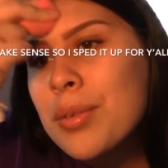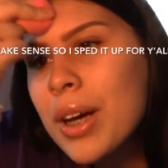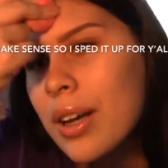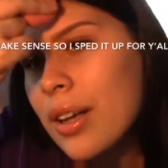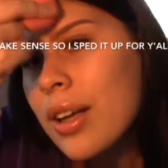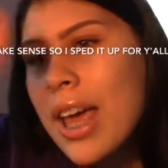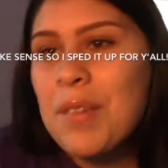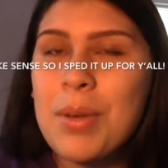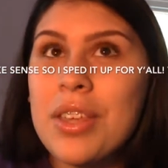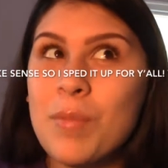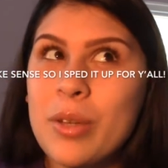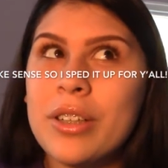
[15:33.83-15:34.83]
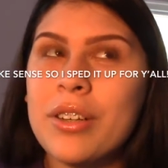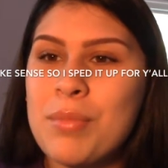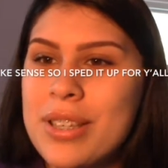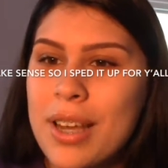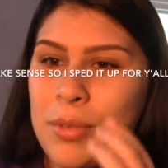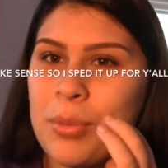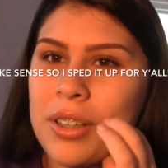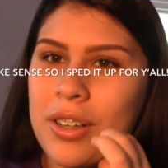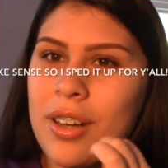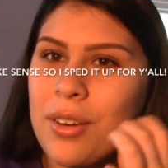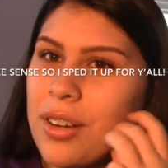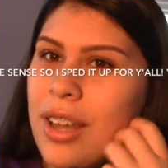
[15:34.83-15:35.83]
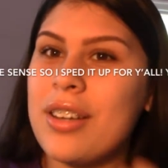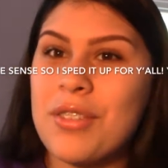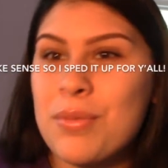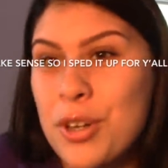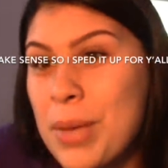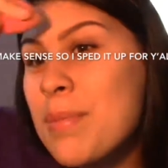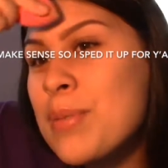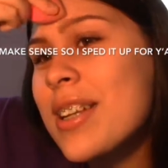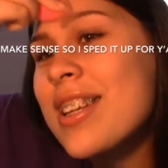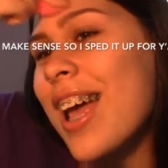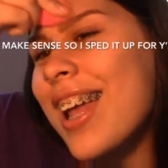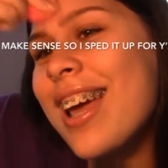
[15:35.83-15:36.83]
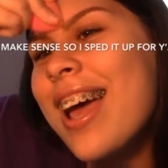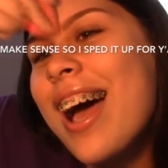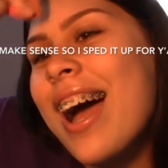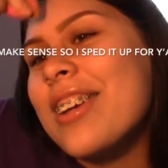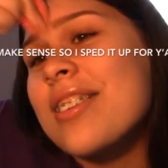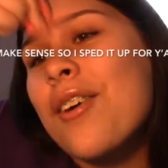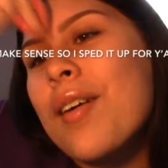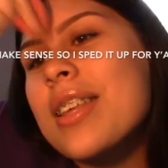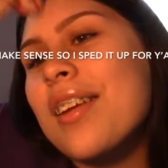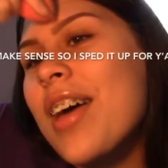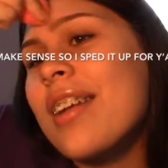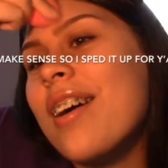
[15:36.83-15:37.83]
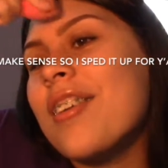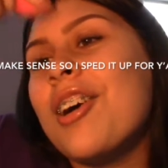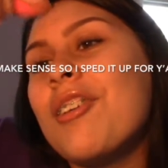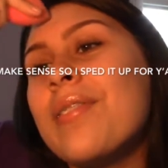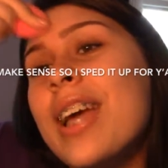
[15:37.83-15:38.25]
but every time I think of beauty blender and me saying beauty blender and a different for a makeup sponge, then I just always think of that article.